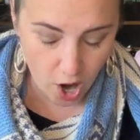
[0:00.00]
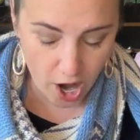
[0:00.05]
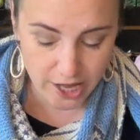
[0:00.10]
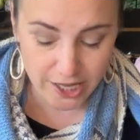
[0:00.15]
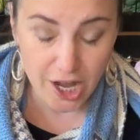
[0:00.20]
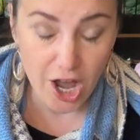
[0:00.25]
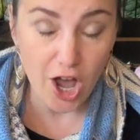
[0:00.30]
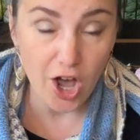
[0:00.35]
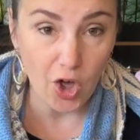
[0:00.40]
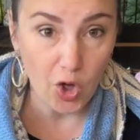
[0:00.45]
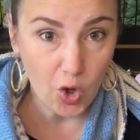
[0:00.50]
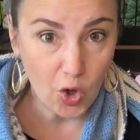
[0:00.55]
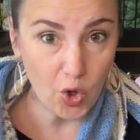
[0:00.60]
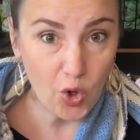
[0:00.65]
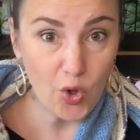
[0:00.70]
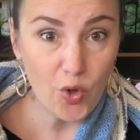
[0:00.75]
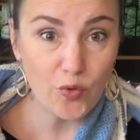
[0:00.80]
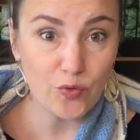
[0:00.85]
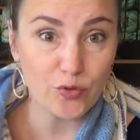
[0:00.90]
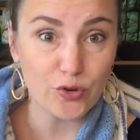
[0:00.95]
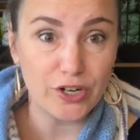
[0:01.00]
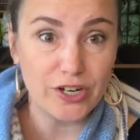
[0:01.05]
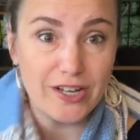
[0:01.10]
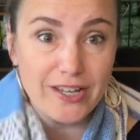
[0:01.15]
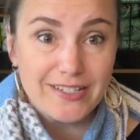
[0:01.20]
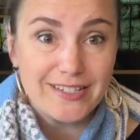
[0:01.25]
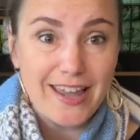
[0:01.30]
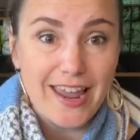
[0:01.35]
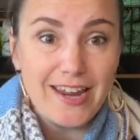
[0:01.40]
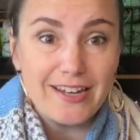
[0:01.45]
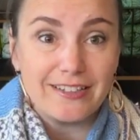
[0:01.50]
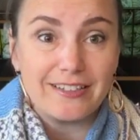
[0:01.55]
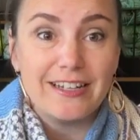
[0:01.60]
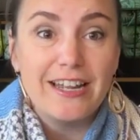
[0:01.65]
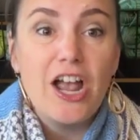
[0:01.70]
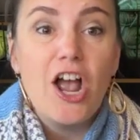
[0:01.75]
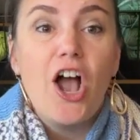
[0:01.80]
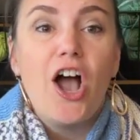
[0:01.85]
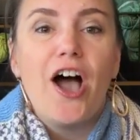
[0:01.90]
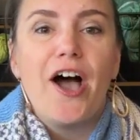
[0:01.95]
One whole free skein.
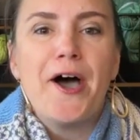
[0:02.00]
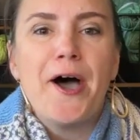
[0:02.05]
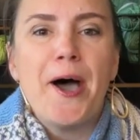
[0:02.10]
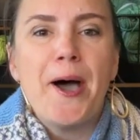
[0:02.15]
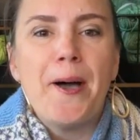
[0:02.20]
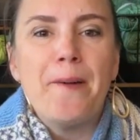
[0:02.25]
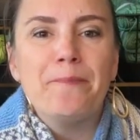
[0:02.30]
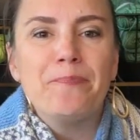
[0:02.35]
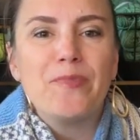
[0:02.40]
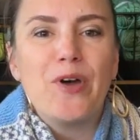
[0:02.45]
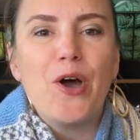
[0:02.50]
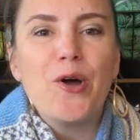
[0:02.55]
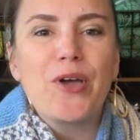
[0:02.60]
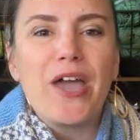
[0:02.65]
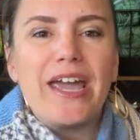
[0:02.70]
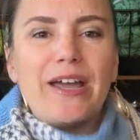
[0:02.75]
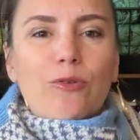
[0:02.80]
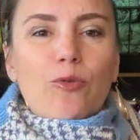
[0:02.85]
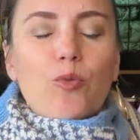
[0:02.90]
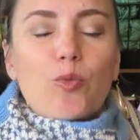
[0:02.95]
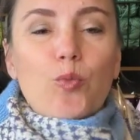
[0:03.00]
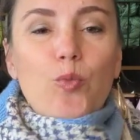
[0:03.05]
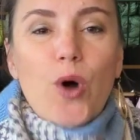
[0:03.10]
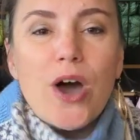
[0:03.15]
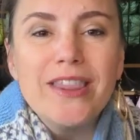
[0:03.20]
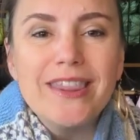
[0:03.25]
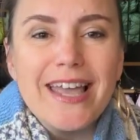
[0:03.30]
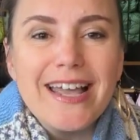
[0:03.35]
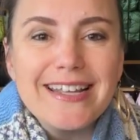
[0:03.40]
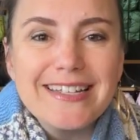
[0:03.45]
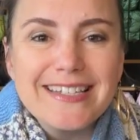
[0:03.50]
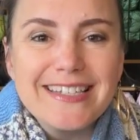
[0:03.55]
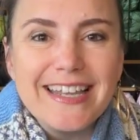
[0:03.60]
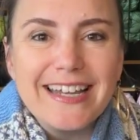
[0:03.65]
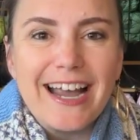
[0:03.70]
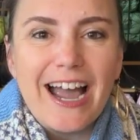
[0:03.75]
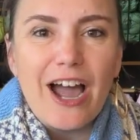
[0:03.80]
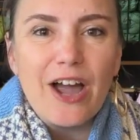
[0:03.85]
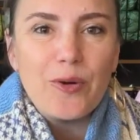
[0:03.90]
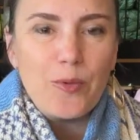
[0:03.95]
Um, okay, one last
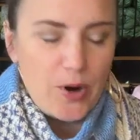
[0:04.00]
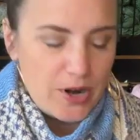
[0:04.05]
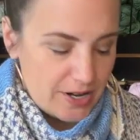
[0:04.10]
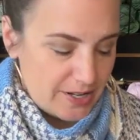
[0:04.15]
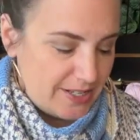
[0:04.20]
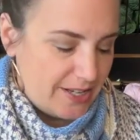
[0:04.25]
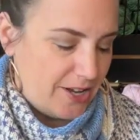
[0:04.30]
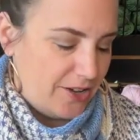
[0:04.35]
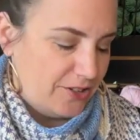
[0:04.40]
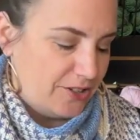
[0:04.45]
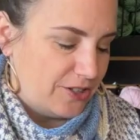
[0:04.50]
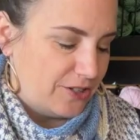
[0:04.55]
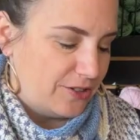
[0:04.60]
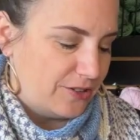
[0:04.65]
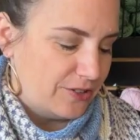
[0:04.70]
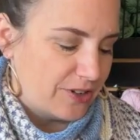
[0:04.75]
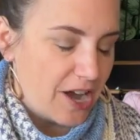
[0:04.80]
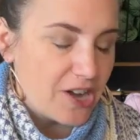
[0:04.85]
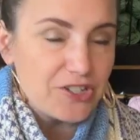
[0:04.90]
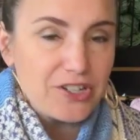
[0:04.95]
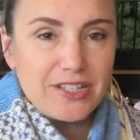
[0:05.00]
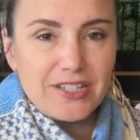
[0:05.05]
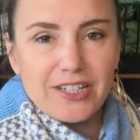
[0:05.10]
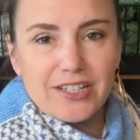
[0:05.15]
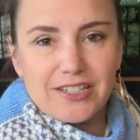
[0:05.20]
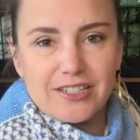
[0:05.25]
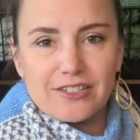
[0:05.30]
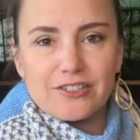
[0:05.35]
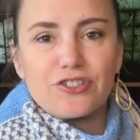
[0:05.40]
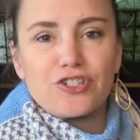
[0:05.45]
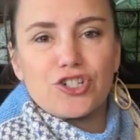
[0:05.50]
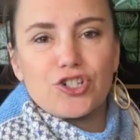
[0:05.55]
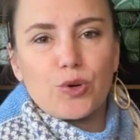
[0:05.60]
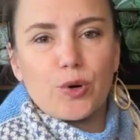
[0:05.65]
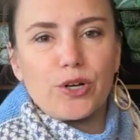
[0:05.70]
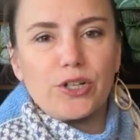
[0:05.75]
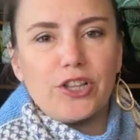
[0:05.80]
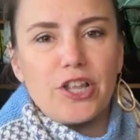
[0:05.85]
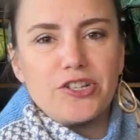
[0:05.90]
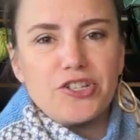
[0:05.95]
thing I want to tell you. Gosh, it's a
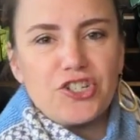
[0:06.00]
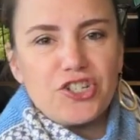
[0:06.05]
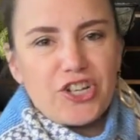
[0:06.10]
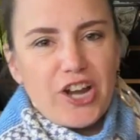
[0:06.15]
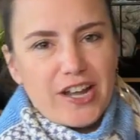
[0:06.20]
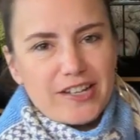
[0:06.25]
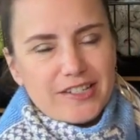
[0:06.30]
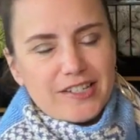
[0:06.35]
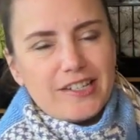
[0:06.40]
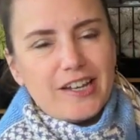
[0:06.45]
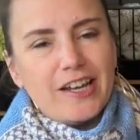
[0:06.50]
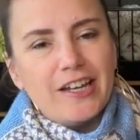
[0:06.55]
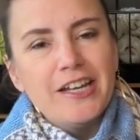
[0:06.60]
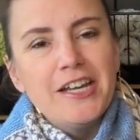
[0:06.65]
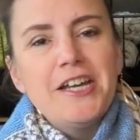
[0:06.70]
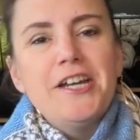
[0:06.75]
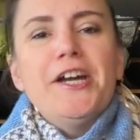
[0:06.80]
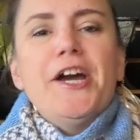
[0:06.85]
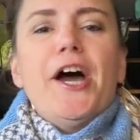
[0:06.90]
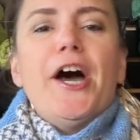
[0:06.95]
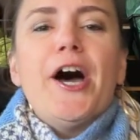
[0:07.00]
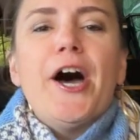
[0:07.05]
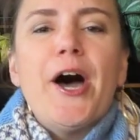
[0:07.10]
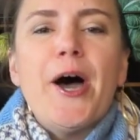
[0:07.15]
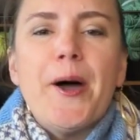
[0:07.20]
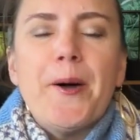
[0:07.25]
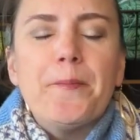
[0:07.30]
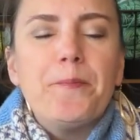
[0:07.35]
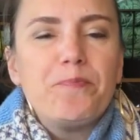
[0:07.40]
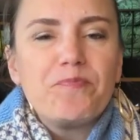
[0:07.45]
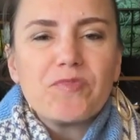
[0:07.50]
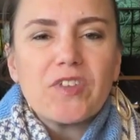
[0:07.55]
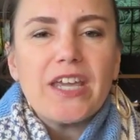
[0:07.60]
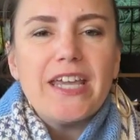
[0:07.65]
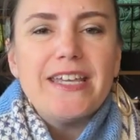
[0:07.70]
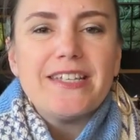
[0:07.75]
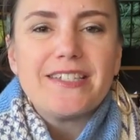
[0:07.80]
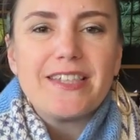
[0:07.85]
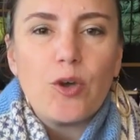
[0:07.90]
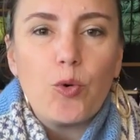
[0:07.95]
short lunch chat today. Um,
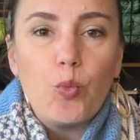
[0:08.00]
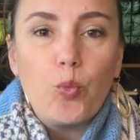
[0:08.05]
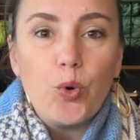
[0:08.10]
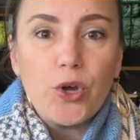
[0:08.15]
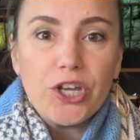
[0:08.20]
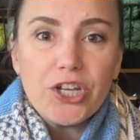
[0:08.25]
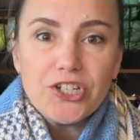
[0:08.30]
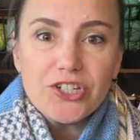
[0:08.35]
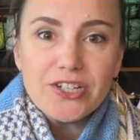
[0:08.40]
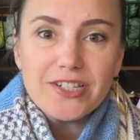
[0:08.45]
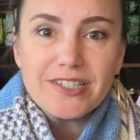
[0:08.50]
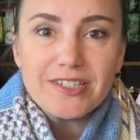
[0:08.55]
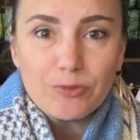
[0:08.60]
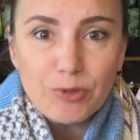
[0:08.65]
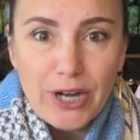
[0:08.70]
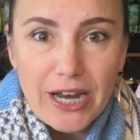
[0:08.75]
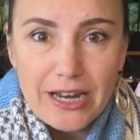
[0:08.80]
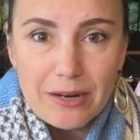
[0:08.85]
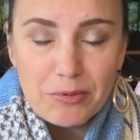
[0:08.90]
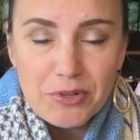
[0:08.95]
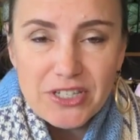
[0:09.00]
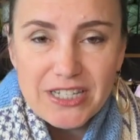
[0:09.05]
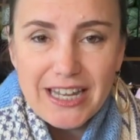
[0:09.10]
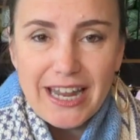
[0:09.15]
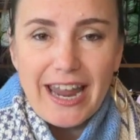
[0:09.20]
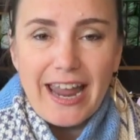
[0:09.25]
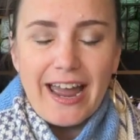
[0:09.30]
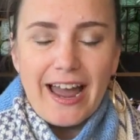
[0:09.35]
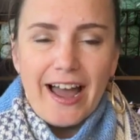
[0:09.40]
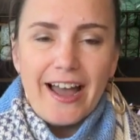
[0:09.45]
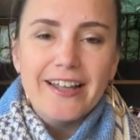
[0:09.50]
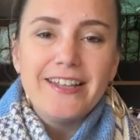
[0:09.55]
is that we just were able to